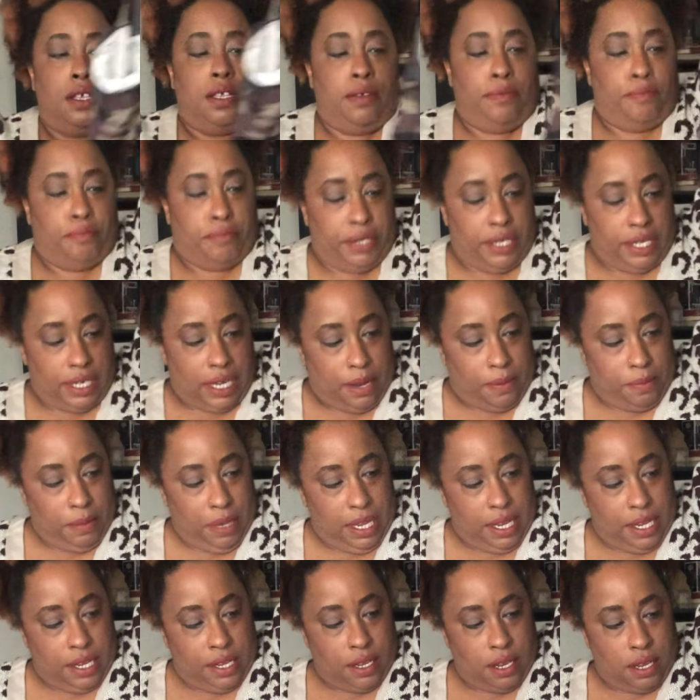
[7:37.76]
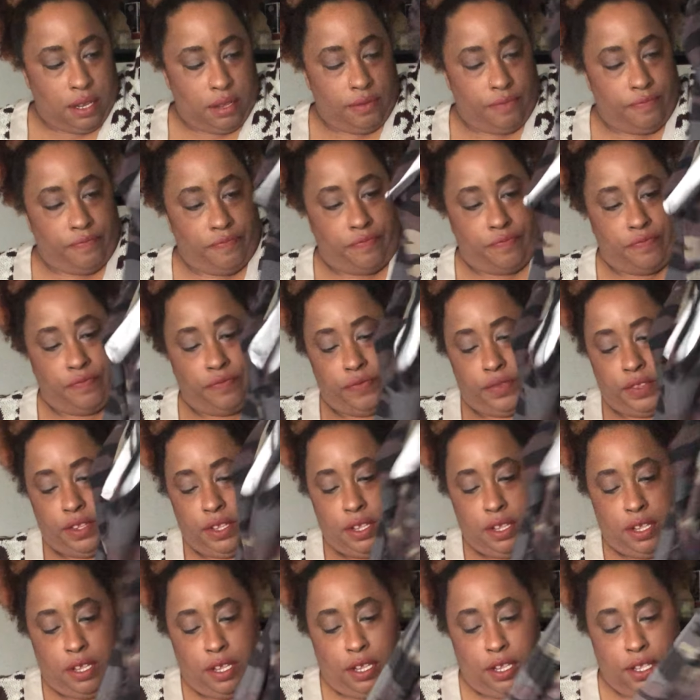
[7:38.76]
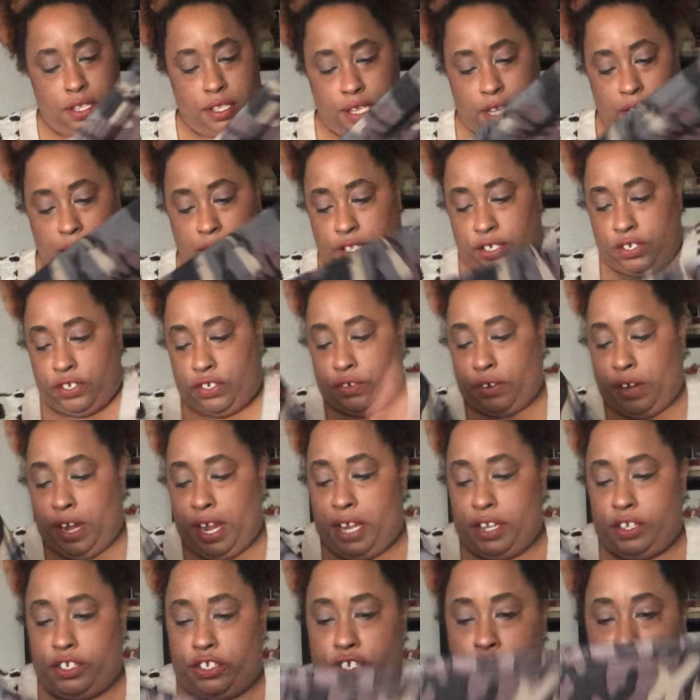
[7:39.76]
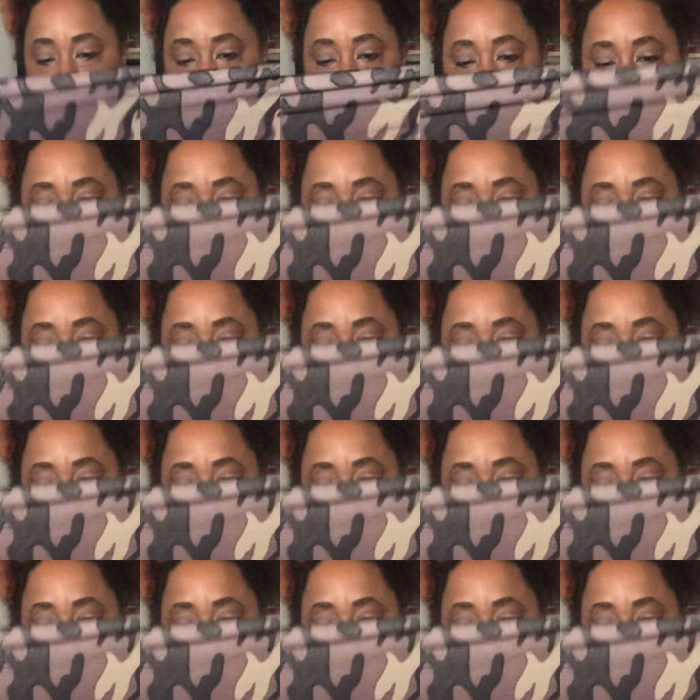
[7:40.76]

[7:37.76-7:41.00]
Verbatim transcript: But I mean, got stretch.